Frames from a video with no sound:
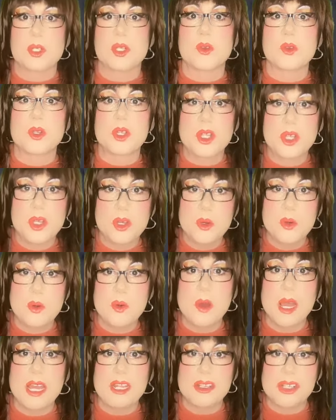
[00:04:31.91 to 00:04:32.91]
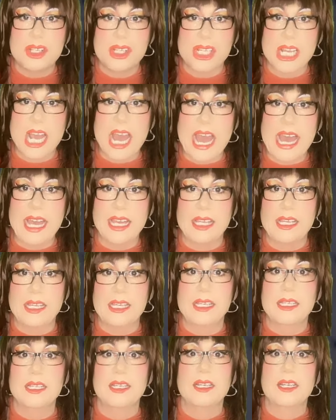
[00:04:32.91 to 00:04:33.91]
So you and
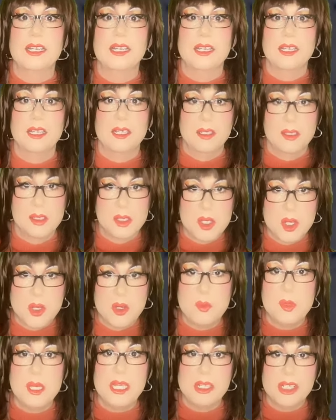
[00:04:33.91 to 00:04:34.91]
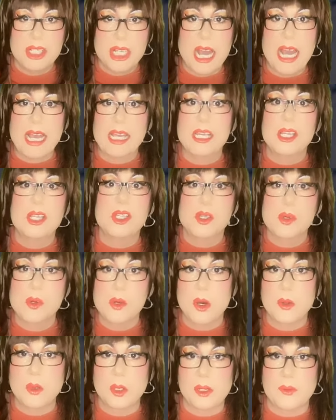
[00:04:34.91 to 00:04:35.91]
Shaggy, Scooby and Shaggy, you
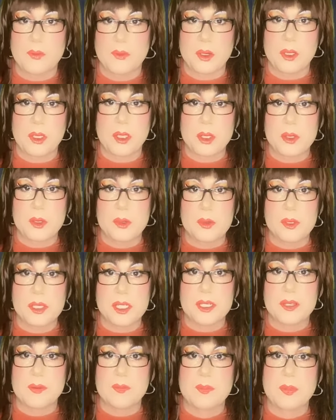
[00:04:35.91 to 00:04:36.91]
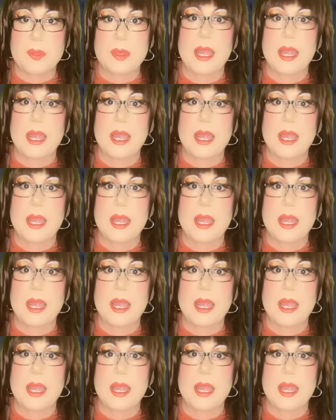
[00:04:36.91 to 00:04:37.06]
go look for clues.